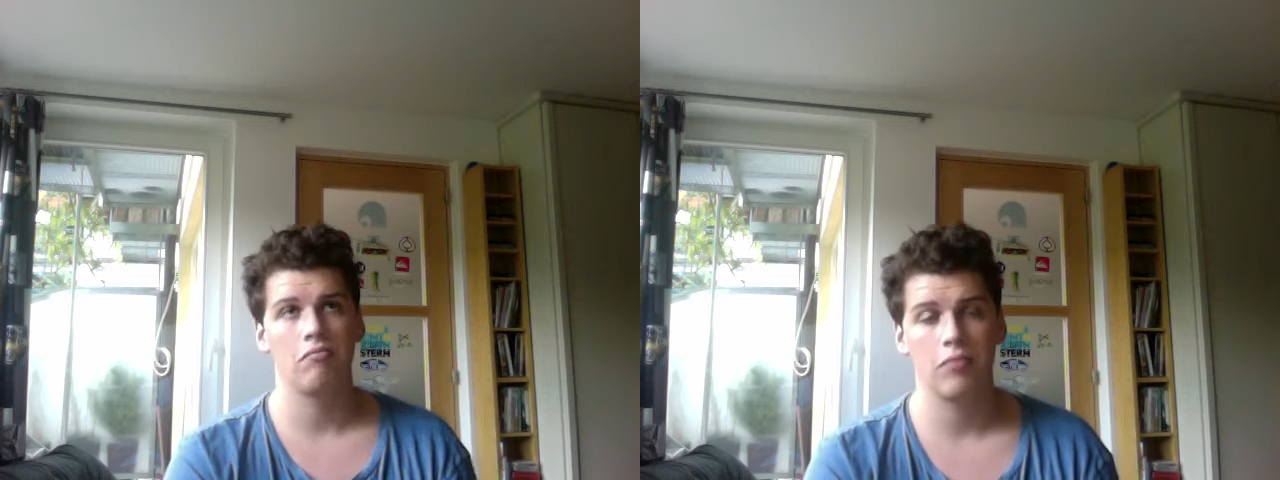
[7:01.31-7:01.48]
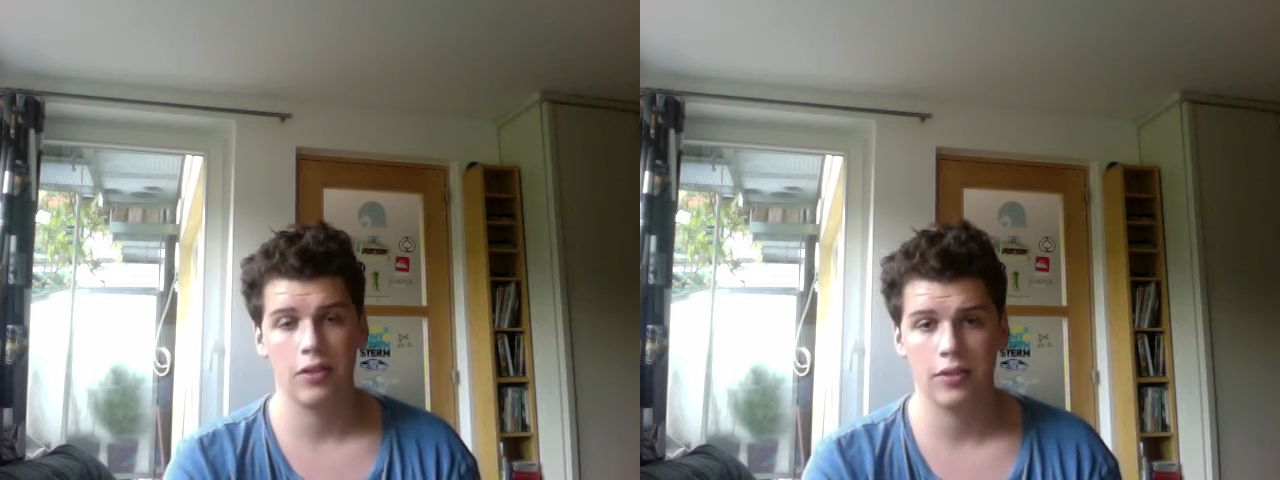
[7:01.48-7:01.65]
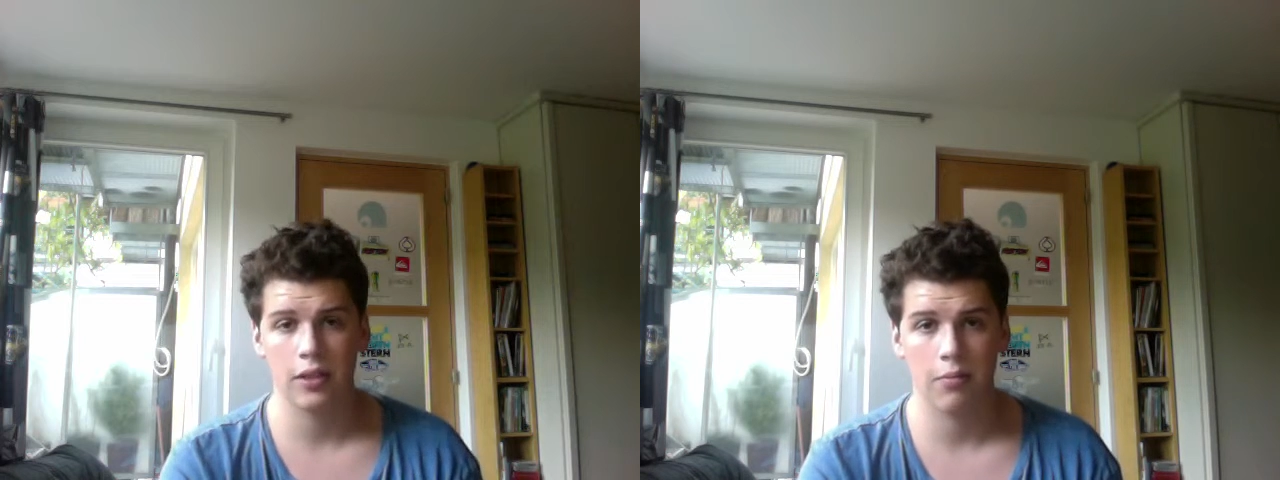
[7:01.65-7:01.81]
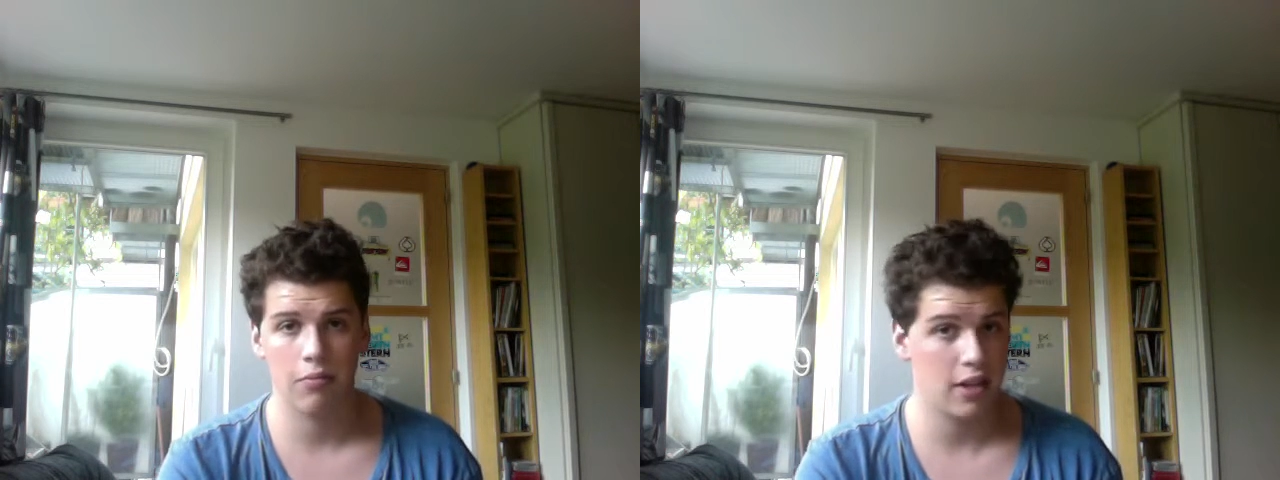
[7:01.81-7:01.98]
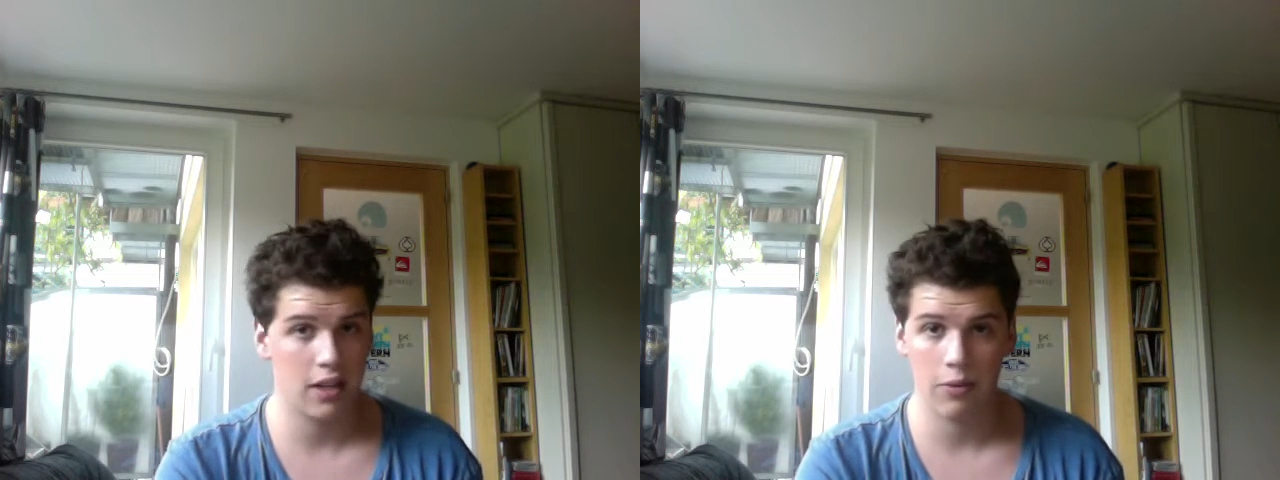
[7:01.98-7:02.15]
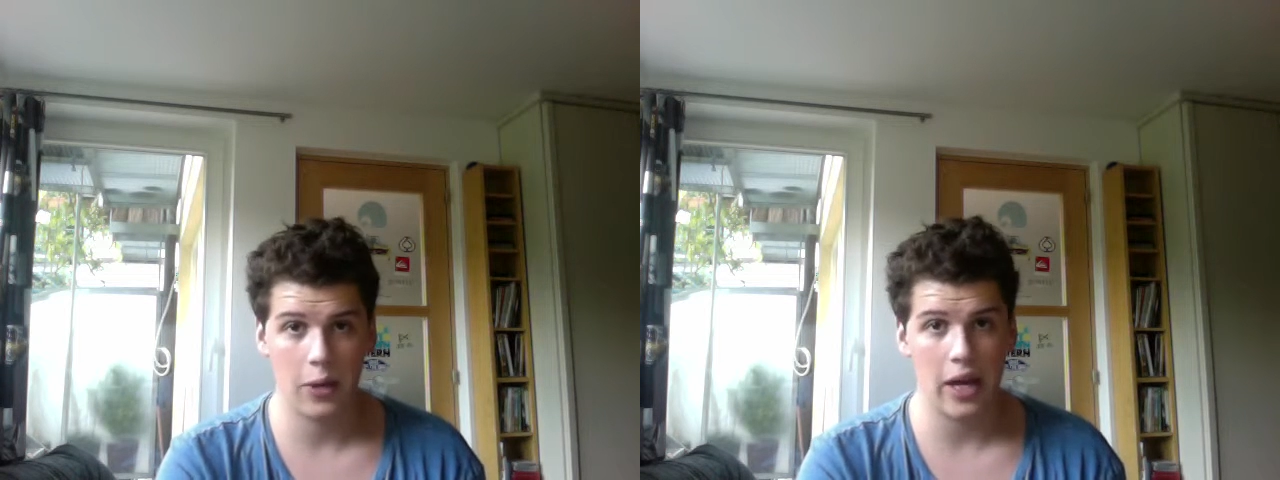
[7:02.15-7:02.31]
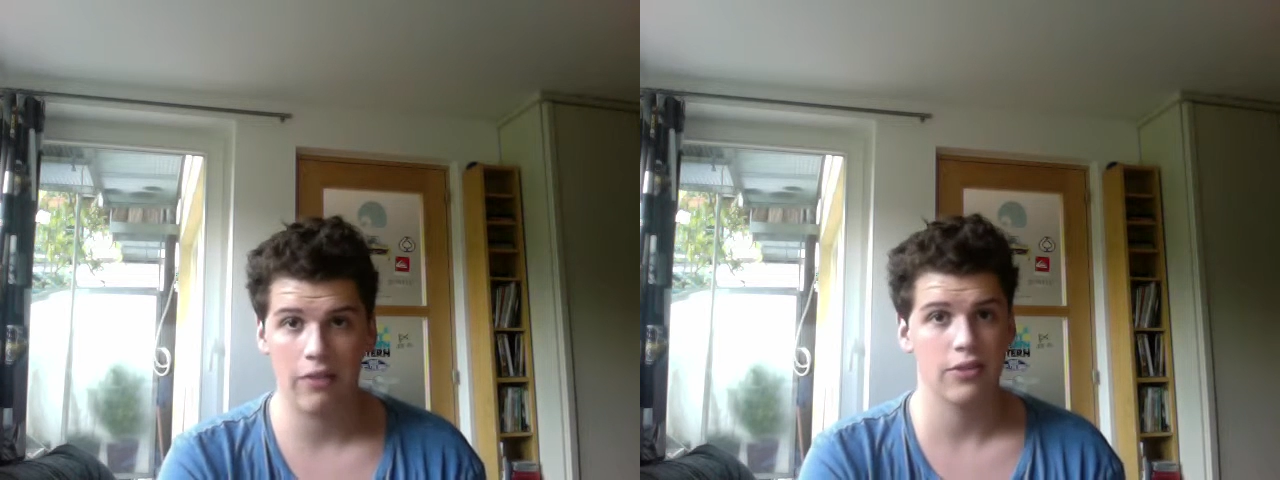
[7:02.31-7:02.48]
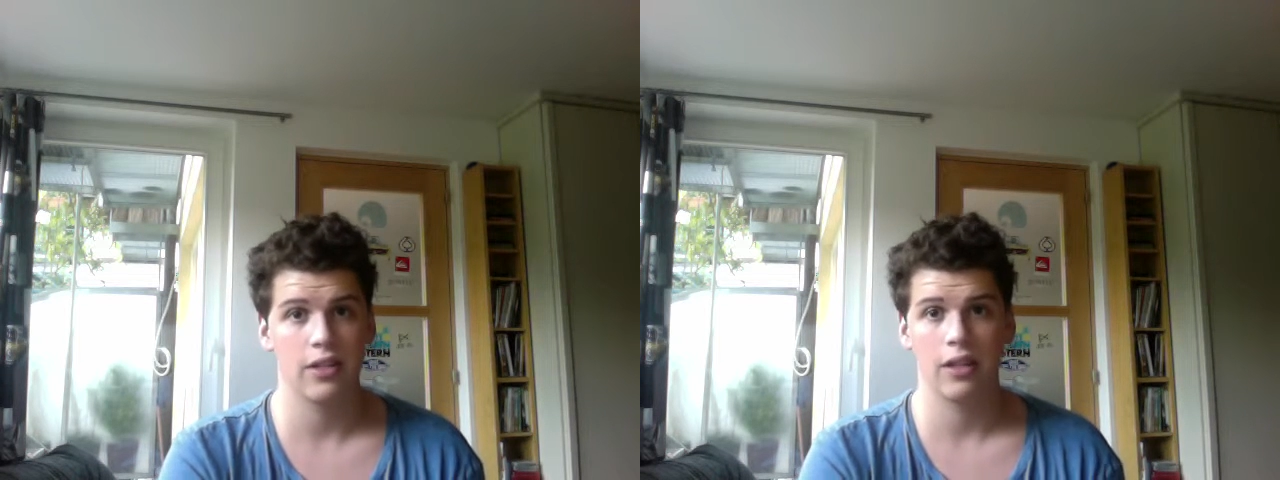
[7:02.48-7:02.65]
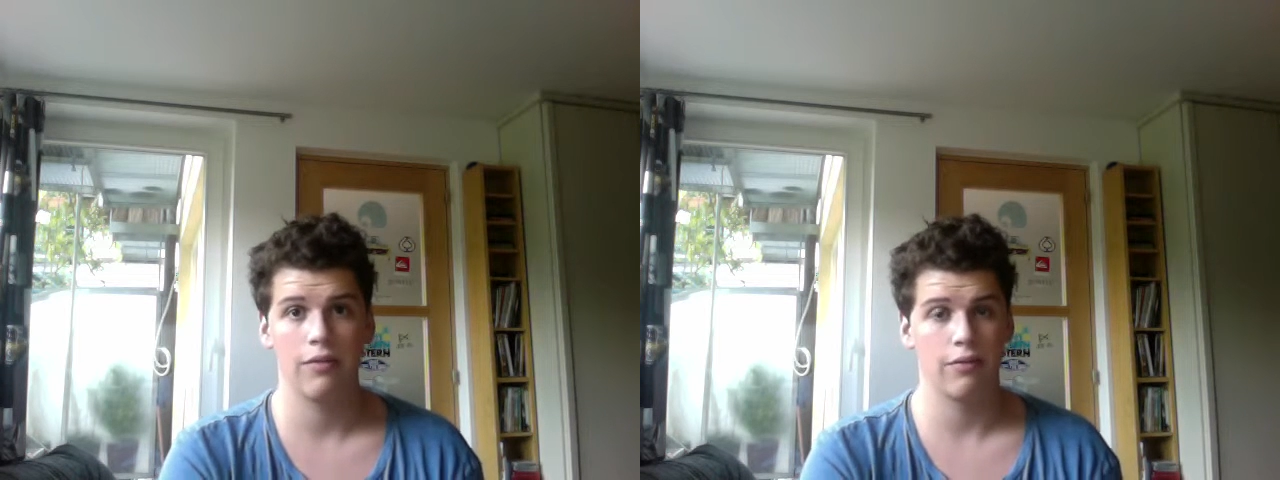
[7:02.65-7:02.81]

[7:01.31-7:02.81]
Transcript: did something that we haven't seen